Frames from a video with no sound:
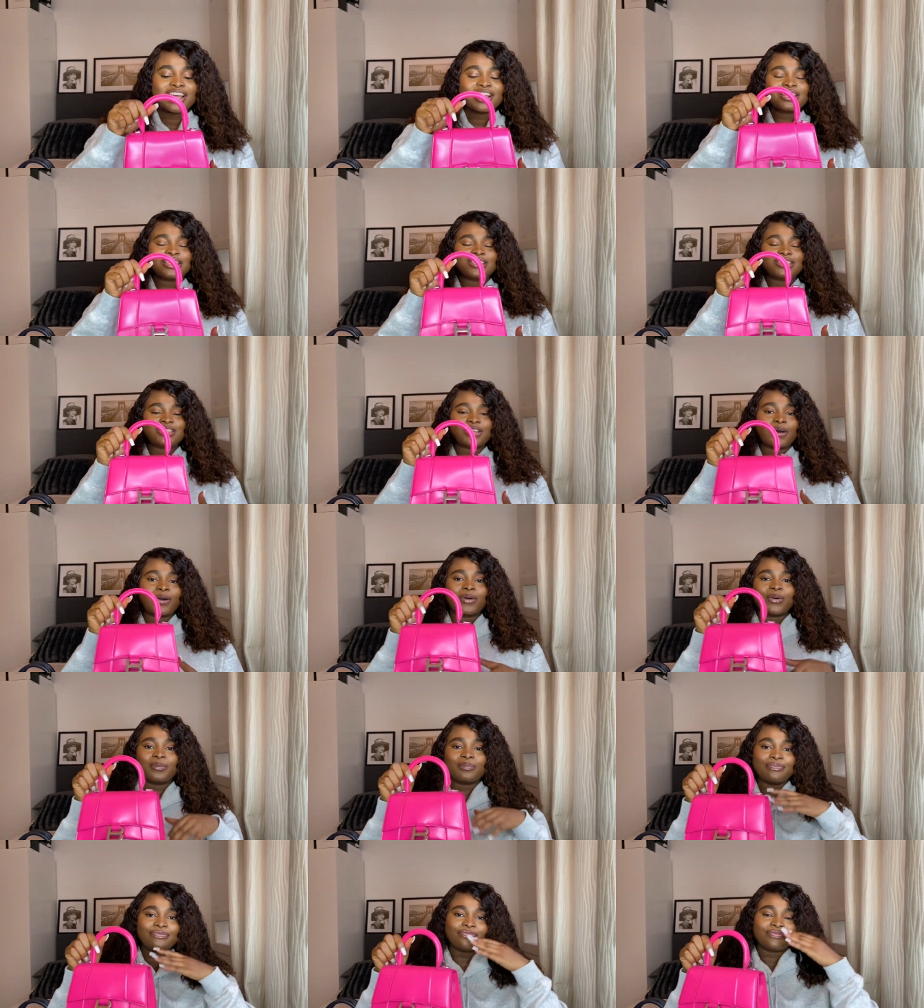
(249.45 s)

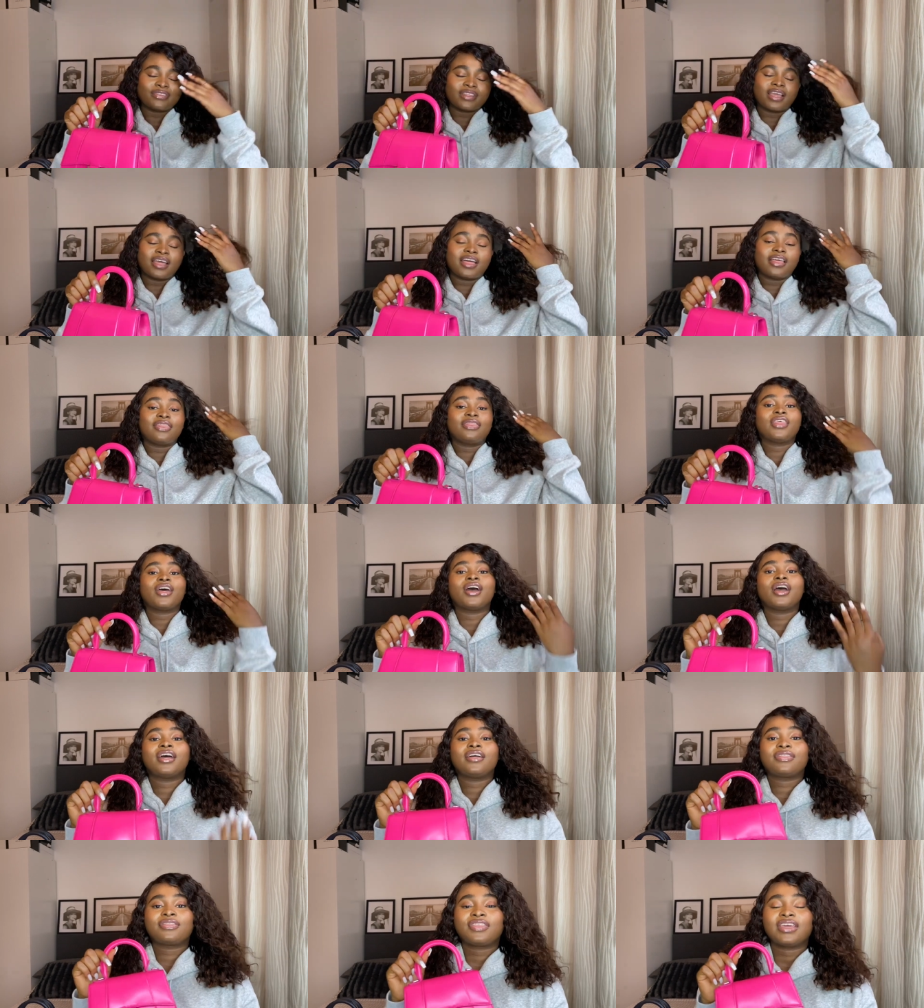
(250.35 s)
So the
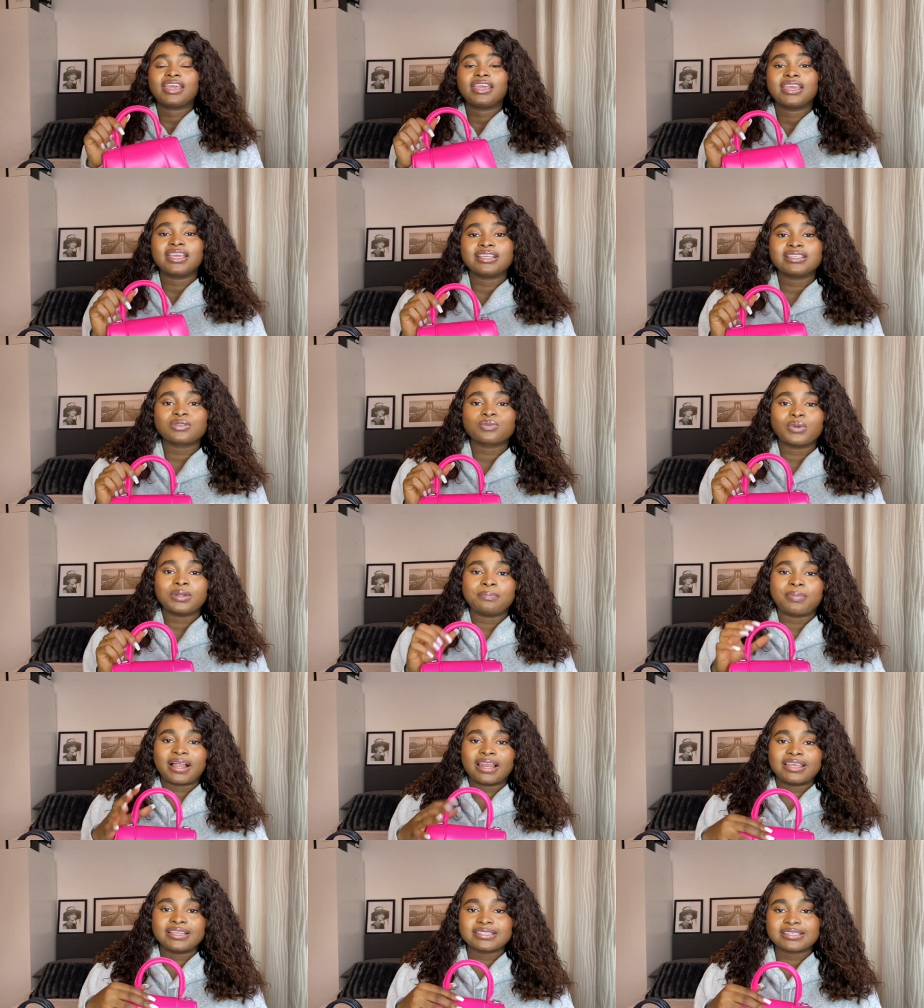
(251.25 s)
thing is with
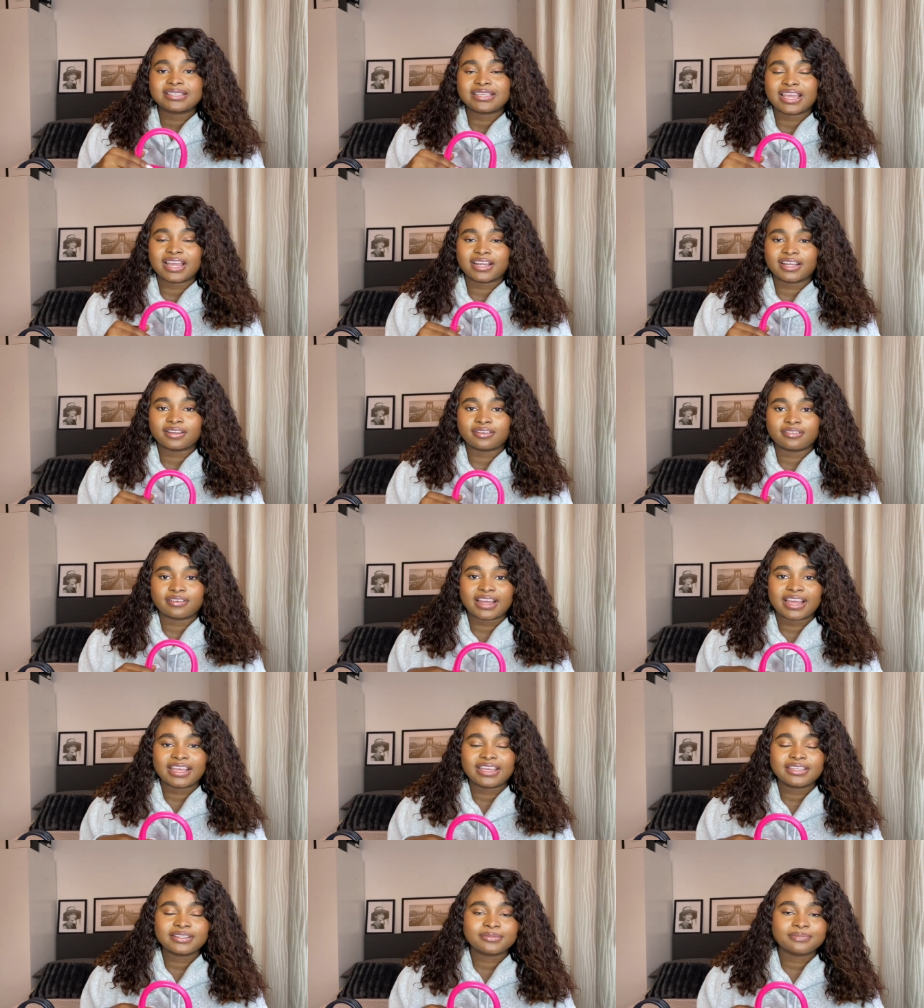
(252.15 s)
Balenciaga,
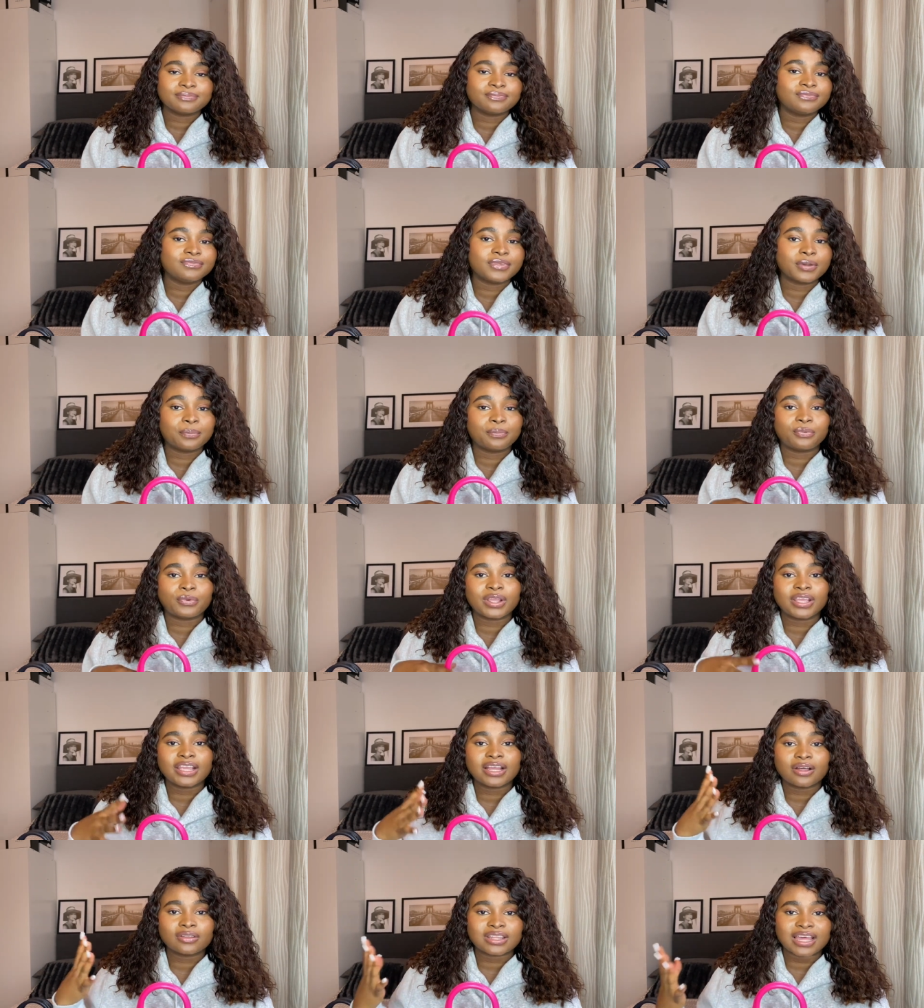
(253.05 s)
right? They
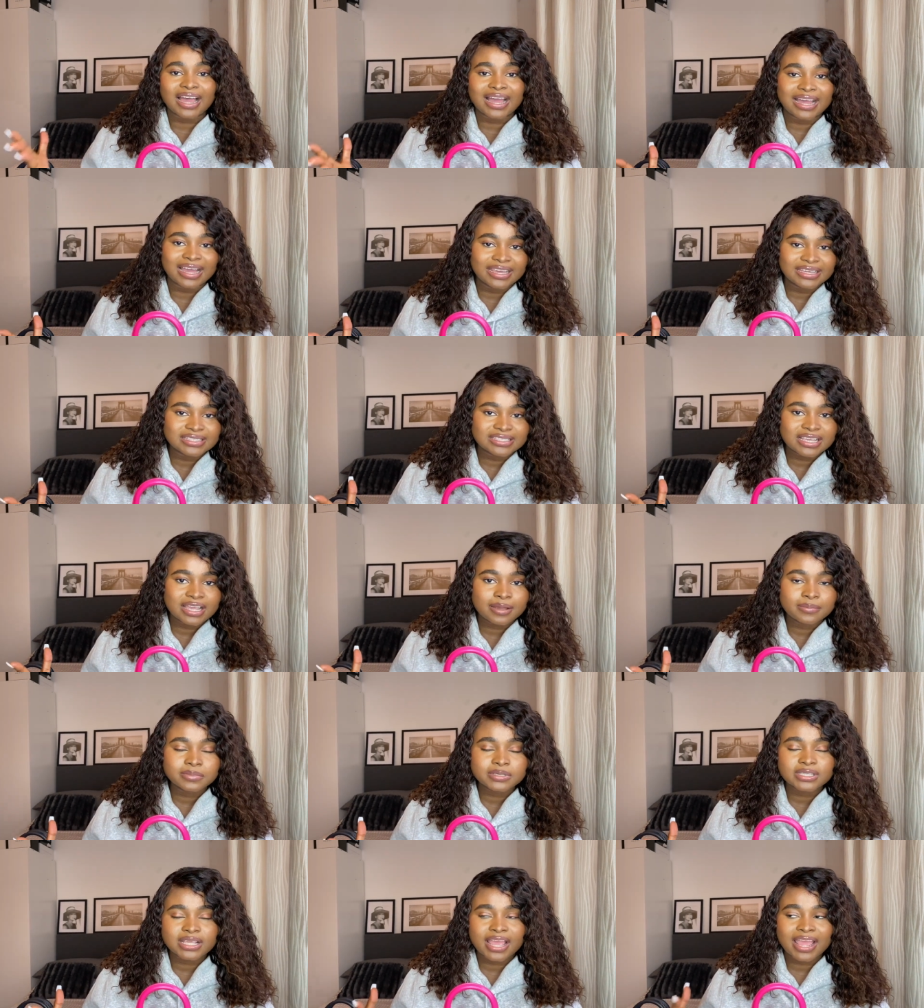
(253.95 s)
bring out
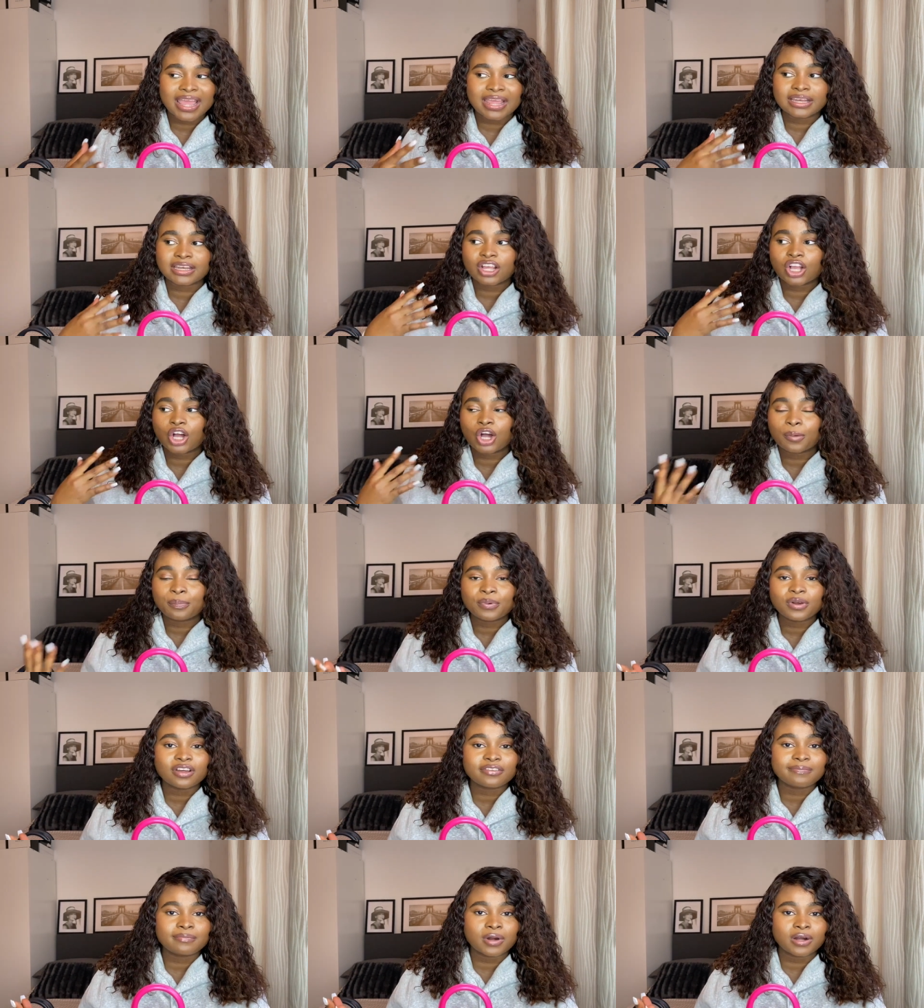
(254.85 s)
items and
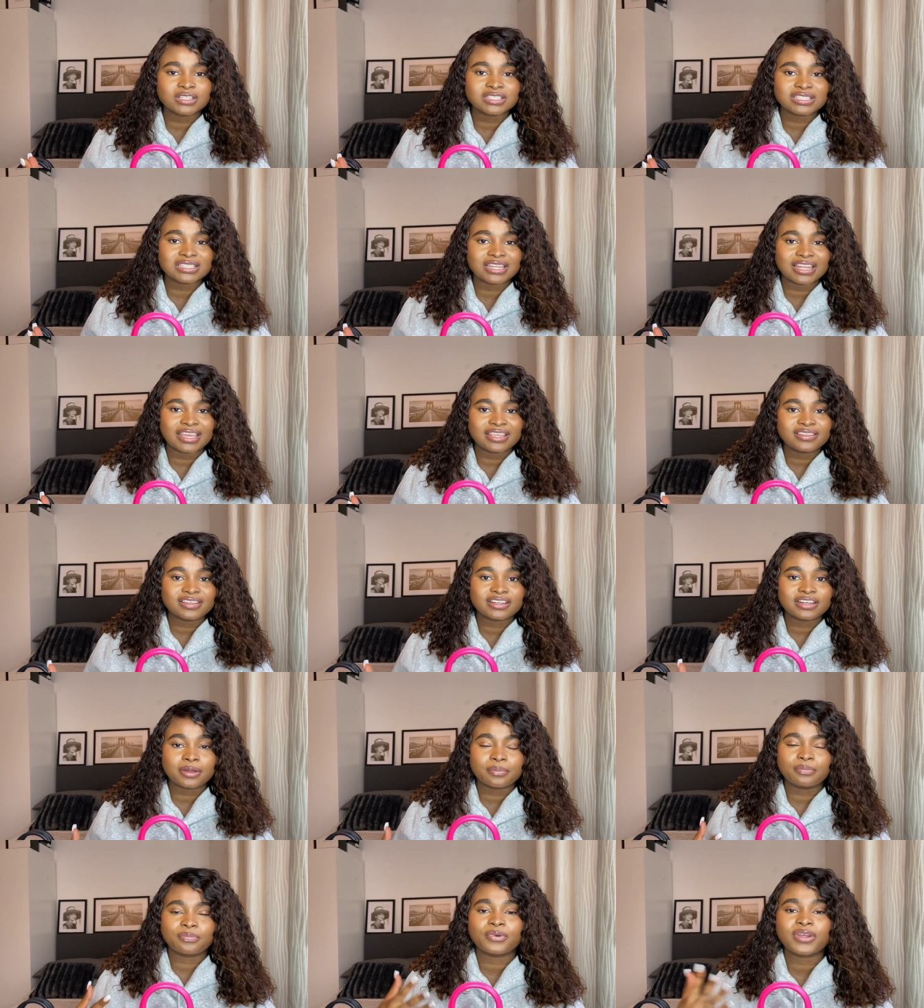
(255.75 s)
couple of months later,
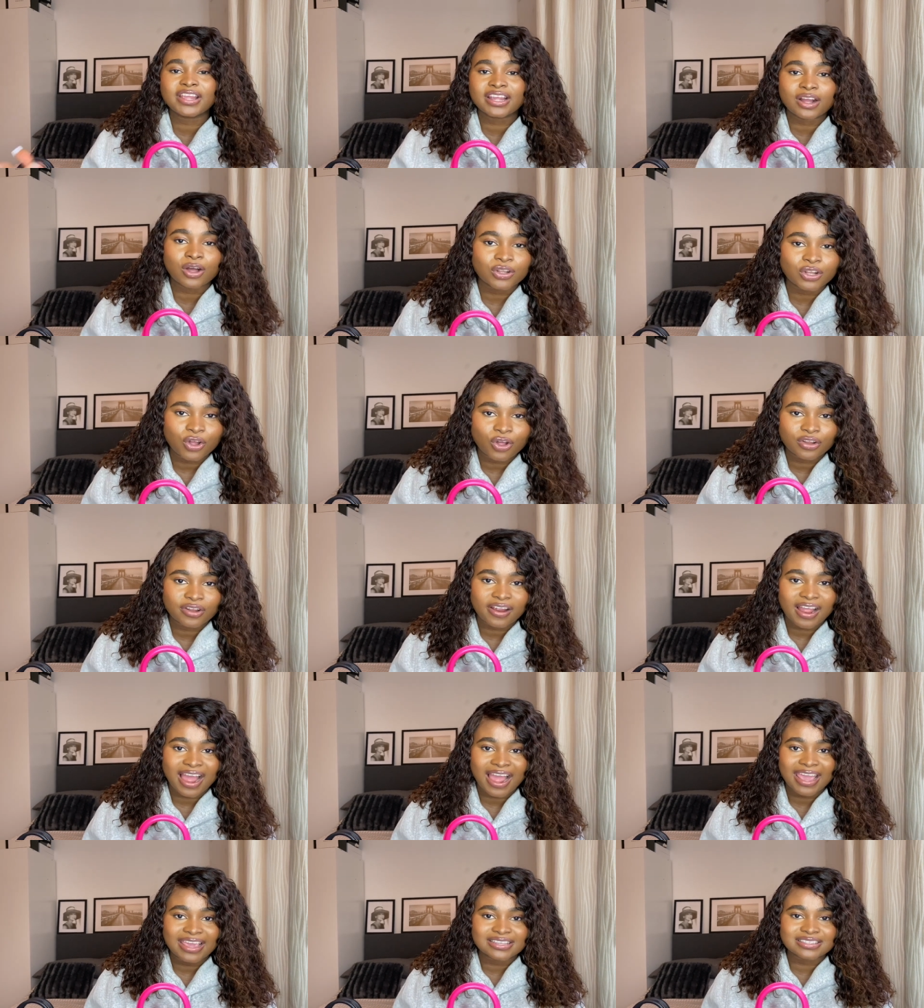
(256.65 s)
they bring out other
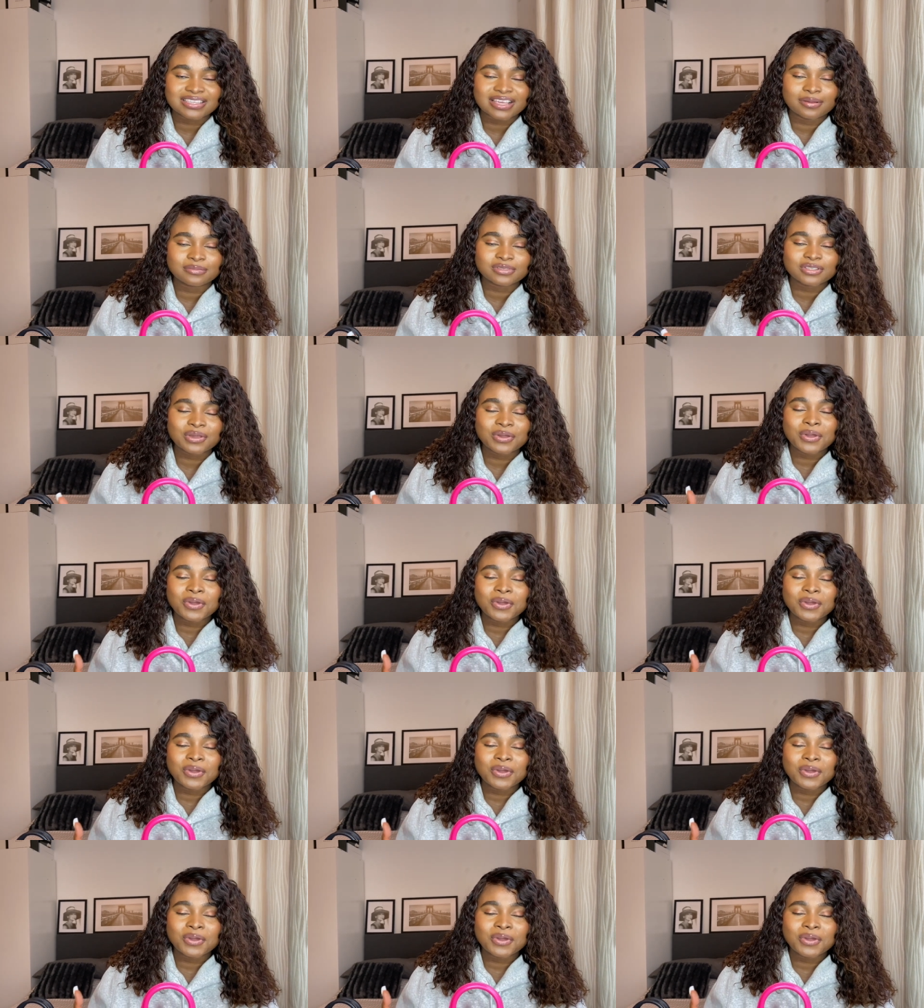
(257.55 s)
items.